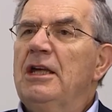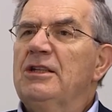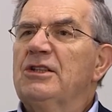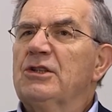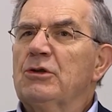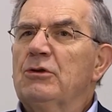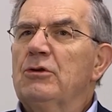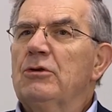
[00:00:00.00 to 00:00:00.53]

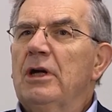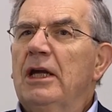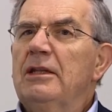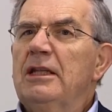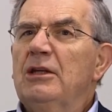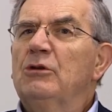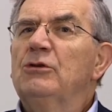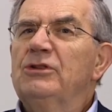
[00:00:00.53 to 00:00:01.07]
So
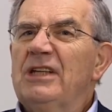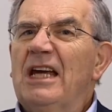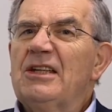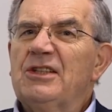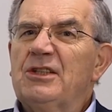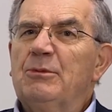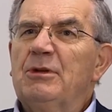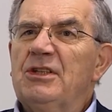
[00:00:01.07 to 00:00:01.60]
in the Old
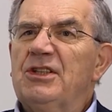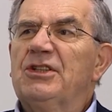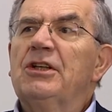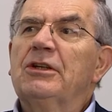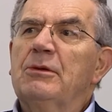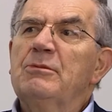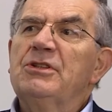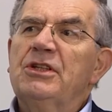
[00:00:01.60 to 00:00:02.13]
Testament,
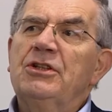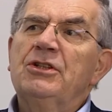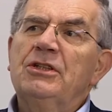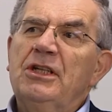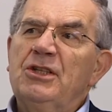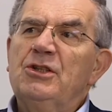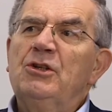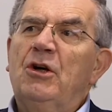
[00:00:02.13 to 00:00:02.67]

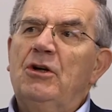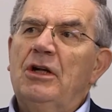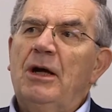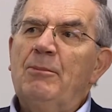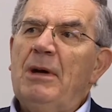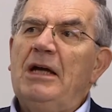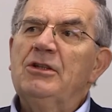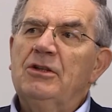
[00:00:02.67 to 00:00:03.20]
circumcision is not
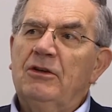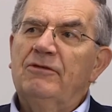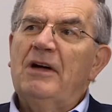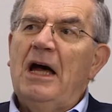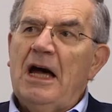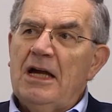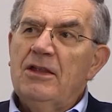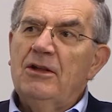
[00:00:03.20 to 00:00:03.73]
a matter of
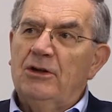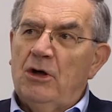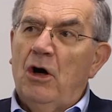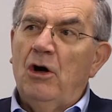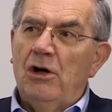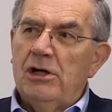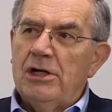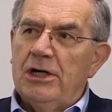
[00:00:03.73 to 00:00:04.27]
either
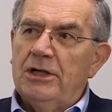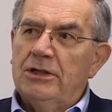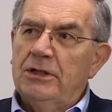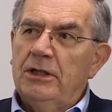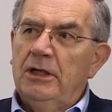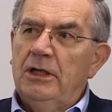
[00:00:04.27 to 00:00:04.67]
or.